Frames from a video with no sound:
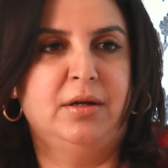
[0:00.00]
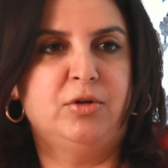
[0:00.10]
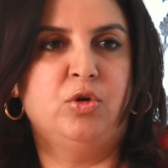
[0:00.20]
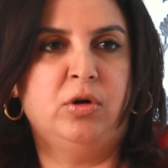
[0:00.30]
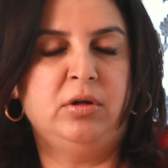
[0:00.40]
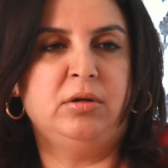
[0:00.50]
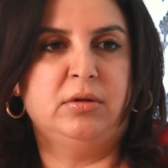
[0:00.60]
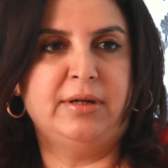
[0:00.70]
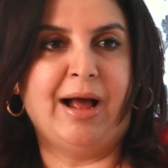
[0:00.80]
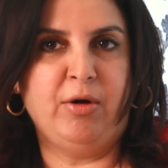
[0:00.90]
You know,
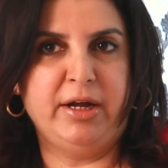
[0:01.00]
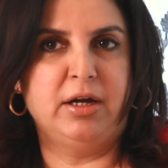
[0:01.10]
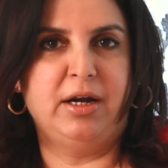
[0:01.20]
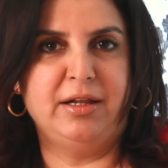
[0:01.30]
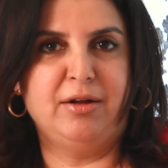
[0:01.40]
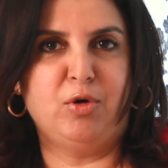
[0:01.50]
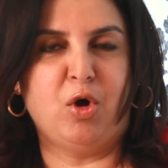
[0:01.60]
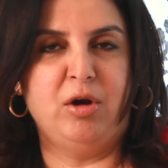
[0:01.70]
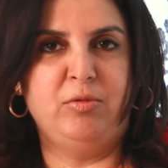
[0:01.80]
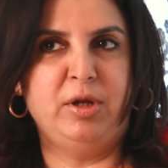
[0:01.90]
now I realize there were
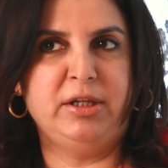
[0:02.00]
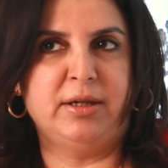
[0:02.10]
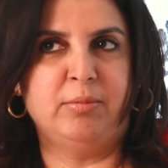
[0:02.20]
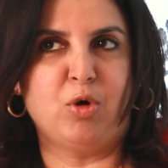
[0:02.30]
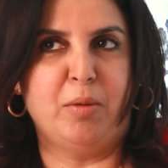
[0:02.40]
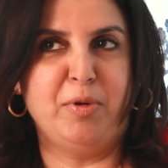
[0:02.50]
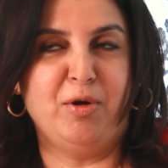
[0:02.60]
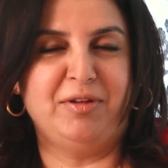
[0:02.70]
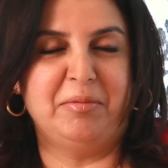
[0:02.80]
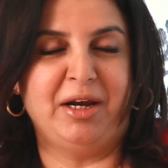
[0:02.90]
always some copy
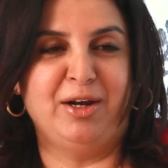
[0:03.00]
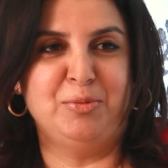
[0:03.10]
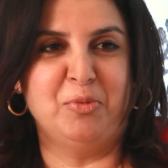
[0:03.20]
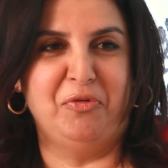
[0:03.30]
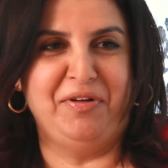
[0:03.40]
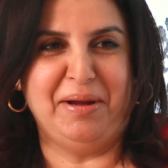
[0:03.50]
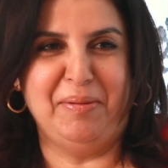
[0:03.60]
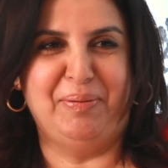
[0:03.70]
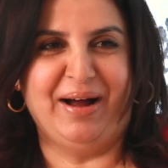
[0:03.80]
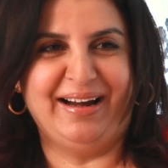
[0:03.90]
of some English movie,
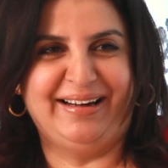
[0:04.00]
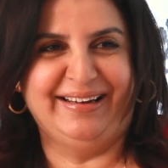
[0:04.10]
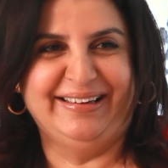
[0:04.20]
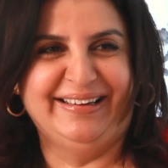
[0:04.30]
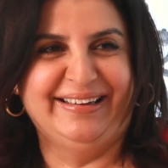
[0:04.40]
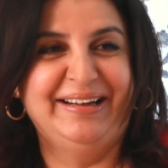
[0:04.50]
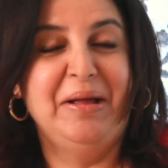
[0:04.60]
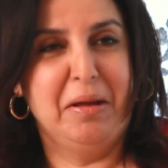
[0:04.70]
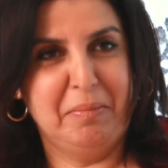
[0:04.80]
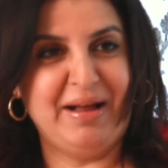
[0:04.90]

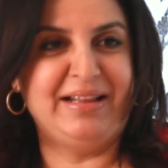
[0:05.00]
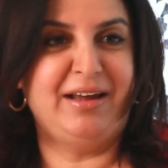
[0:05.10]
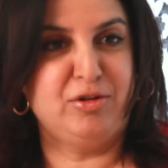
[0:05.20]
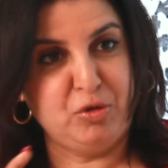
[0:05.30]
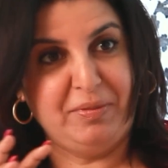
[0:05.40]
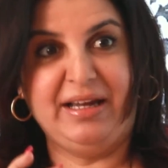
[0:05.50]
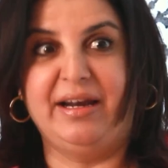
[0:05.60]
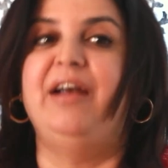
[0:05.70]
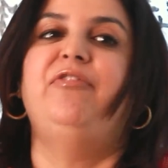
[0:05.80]
but there used to be great